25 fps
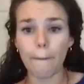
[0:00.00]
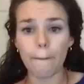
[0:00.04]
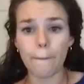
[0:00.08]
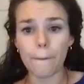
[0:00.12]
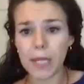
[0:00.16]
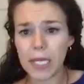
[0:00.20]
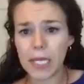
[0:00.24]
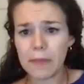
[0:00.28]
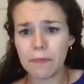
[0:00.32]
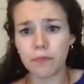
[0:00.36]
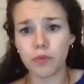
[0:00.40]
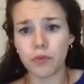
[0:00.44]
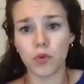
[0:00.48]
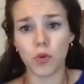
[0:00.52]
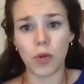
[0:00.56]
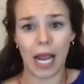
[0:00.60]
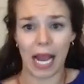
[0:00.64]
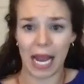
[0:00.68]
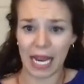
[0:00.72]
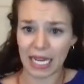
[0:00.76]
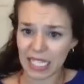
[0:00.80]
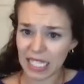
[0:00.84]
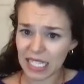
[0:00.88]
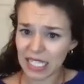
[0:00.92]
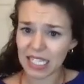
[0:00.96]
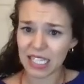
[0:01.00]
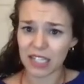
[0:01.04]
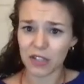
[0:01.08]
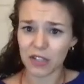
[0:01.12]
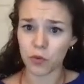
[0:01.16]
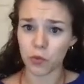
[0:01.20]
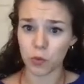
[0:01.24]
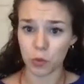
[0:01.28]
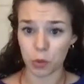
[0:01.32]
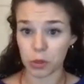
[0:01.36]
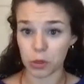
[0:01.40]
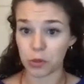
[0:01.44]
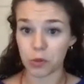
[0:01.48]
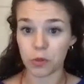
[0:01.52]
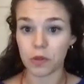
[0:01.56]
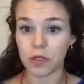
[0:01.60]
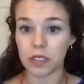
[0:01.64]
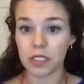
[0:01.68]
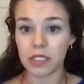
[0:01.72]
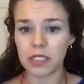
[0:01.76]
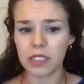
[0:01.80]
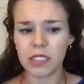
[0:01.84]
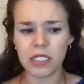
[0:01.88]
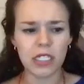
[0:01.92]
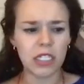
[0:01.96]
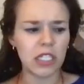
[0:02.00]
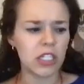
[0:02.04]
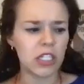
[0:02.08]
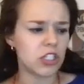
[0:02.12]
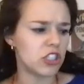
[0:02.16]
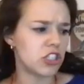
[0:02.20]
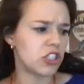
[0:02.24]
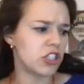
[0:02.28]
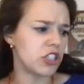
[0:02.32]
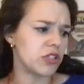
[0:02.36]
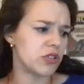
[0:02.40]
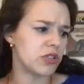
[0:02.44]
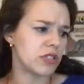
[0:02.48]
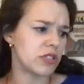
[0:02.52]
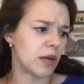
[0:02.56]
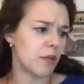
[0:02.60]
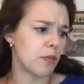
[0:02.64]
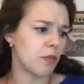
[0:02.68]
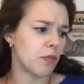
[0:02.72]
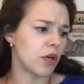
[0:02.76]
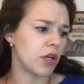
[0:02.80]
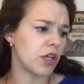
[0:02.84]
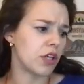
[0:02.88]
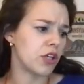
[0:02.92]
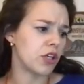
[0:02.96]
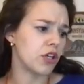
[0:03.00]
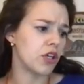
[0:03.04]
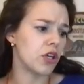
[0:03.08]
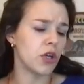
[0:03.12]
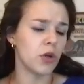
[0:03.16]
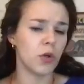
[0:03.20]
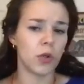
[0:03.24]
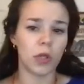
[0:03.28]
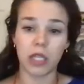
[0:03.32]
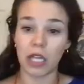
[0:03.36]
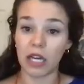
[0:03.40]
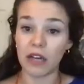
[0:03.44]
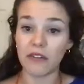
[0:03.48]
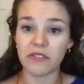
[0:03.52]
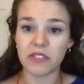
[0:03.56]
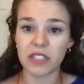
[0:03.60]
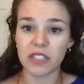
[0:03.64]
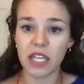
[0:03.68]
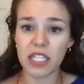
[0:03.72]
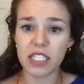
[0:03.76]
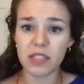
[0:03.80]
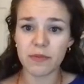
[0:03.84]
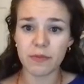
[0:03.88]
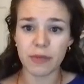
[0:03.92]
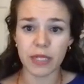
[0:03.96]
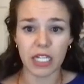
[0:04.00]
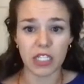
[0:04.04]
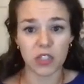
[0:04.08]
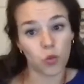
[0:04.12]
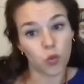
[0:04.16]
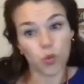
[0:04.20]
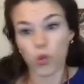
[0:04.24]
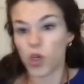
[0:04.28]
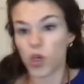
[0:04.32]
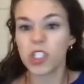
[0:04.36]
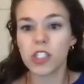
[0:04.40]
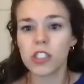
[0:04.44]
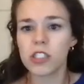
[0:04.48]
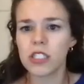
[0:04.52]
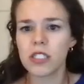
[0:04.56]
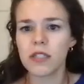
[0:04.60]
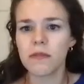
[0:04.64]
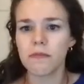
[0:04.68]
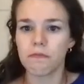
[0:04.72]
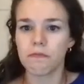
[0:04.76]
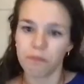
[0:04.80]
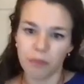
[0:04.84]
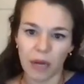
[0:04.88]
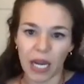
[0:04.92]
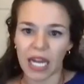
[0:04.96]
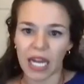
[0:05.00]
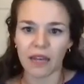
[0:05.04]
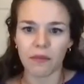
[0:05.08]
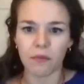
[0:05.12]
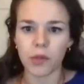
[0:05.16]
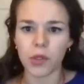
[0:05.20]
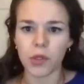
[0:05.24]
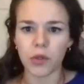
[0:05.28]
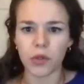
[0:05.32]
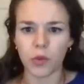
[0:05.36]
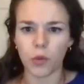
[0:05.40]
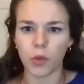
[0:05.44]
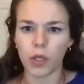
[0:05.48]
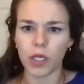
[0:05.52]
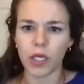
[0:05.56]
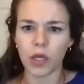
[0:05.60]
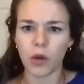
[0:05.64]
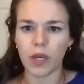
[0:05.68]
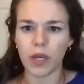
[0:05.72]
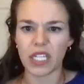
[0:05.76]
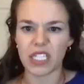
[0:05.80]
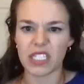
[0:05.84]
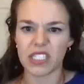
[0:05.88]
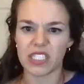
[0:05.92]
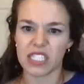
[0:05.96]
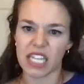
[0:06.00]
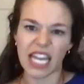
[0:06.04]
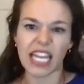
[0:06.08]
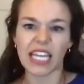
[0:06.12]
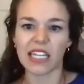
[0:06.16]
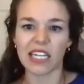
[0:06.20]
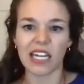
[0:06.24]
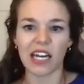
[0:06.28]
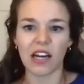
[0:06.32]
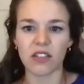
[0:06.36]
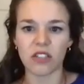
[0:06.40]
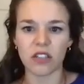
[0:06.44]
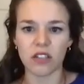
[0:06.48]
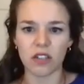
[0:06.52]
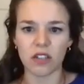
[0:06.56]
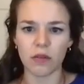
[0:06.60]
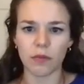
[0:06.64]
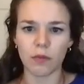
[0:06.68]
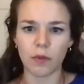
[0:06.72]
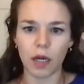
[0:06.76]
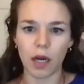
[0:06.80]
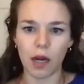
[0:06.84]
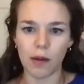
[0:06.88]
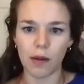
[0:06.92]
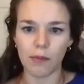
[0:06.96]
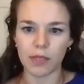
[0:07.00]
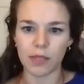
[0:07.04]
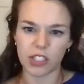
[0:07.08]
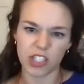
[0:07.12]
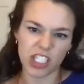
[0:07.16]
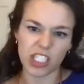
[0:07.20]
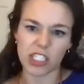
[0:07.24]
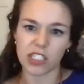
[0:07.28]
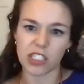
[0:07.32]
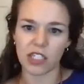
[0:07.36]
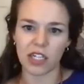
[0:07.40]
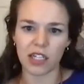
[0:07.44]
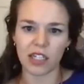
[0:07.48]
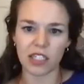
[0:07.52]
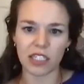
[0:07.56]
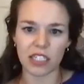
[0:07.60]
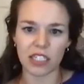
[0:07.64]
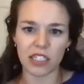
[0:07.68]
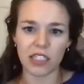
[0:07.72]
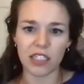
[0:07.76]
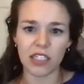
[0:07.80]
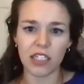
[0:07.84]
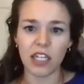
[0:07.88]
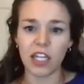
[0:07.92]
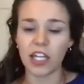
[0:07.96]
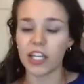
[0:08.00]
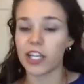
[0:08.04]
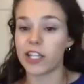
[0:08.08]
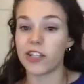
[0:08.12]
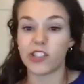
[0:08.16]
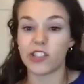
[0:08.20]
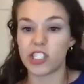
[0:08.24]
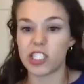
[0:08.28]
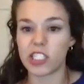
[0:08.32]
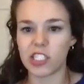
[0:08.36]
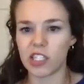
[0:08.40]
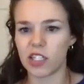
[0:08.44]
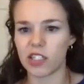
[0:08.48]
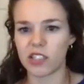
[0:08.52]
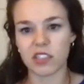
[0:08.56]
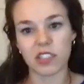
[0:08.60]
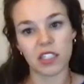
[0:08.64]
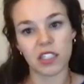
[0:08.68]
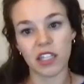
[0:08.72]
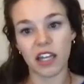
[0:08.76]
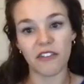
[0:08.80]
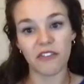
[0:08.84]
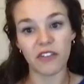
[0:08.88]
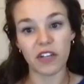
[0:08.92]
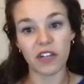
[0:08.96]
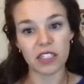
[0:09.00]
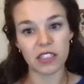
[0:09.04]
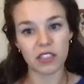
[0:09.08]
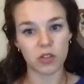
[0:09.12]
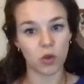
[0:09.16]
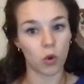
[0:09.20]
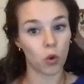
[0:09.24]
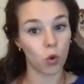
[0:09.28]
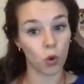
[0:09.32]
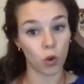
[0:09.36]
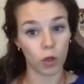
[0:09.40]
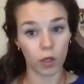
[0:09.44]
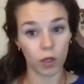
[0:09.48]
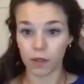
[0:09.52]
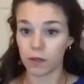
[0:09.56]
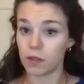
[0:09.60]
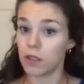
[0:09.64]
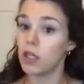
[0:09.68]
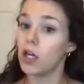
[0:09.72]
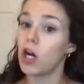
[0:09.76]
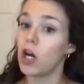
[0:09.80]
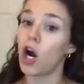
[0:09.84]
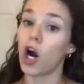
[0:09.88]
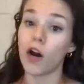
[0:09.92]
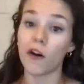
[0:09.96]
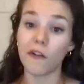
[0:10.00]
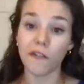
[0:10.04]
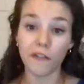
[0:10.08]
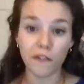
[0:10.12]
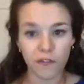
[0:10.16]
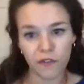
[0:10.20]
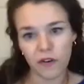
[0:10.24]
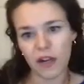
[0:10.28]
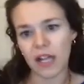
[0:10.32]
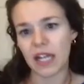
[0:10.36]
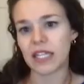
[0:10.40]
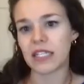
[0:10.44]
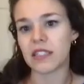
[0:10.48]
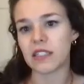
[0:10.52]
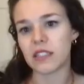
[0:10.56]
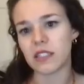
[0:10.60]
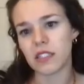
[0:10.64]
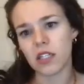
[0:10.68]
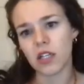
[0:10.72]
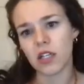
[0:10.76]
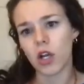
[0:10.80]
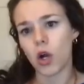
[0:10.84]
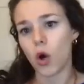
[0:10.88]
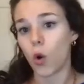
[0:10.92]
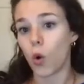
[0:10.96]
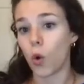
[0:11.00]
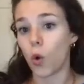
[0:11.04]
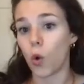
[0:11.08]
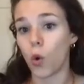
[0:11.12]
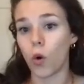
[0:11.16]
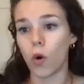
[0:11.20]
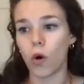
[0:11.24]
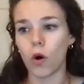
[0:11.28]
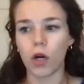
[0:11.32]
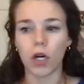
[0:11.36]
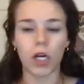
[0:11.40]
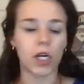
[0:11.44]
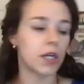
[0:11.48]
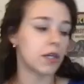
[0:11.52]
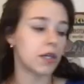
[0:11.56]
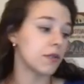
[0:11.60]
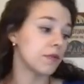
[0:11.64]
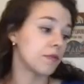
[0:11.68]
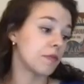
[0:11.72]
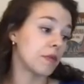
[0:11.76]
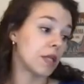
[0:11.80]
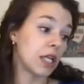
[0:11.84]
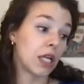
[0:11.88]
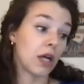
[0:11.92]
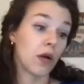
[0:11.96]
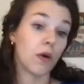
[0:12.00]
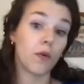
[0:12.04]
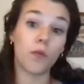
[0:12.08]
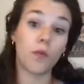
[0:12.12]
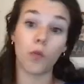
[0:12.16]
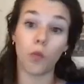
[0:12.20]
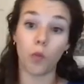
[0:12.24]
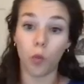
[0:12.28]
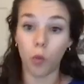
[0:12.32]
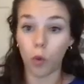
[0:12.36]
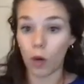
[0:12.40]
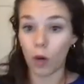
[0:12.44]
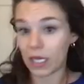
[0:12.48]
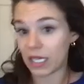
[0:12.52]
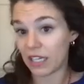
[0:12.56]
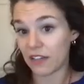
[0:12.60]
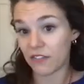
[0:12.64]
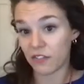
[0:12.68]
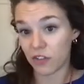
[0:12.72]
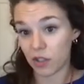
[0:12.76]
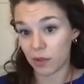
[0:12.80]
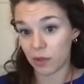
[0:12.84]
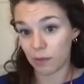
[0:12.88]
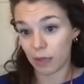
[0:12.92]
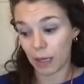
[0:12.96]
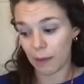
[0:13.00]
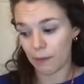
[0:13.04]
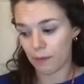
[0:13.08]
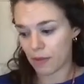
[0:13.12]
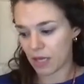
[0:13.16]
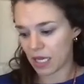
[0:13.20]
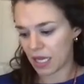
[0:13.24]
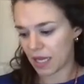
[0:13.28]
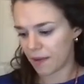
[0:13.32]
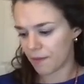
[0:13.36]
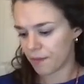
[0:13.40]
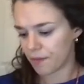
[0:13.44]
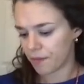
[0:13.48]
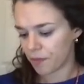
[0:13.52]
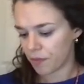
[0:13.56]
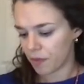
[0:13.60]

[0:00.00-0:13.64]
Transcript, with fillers: be bratty and rude to someone who loves us because we're just in a bad mood and we know we can take it out on our mom and she's not gonna, you know, she still has to love us or our friend or, you know, whatever it might be.